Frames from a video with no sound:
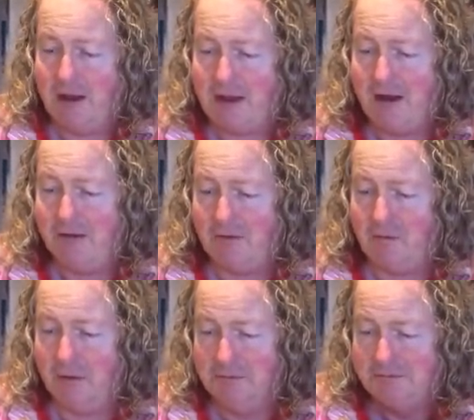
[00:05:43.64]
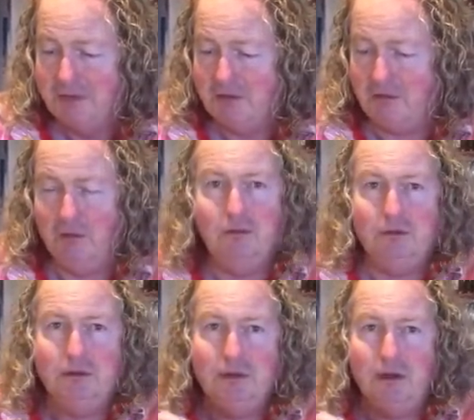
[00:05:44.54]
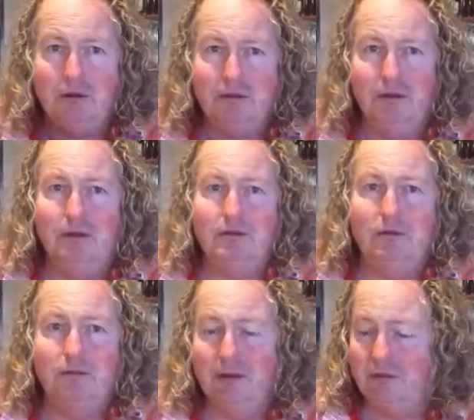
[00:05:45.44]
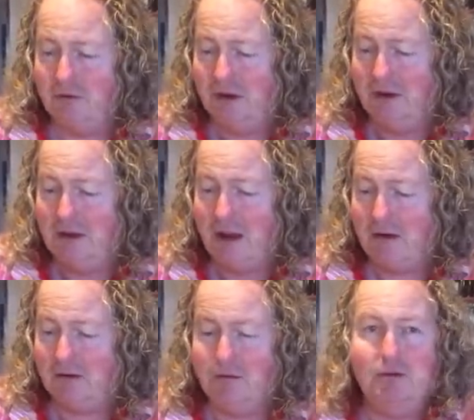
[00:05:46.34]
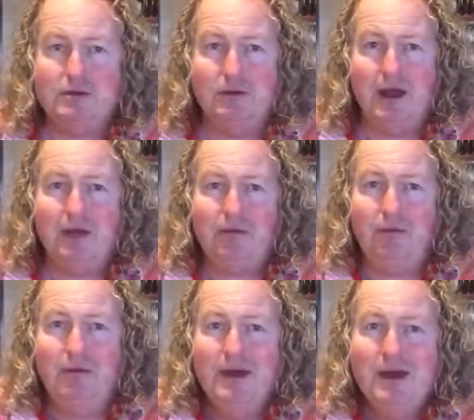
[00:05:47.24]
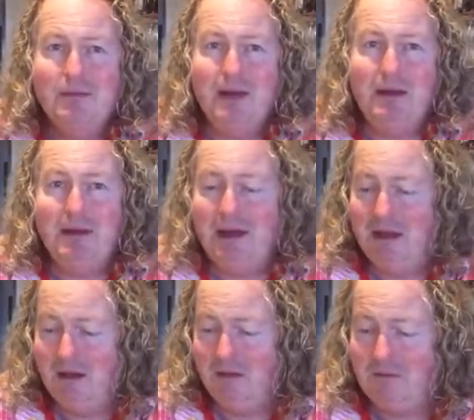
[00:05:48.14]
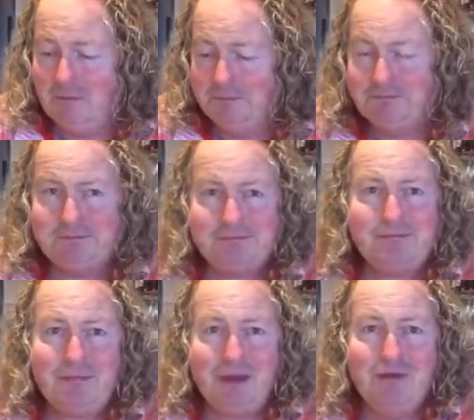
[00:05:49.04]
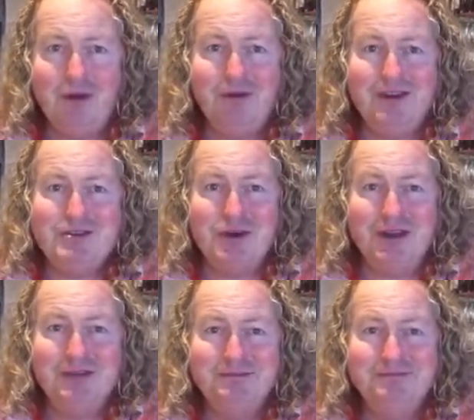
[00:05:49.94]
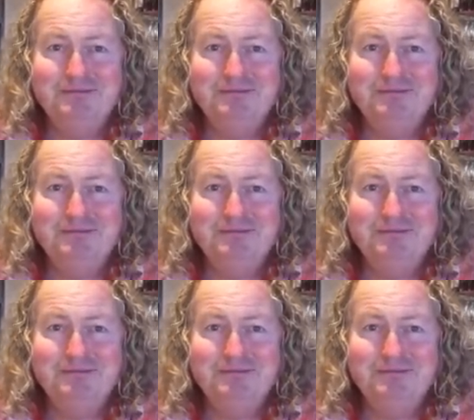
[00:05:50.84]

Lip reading: characters, but still lots and lots of this gritty character which will last for many, many years. So enjoy!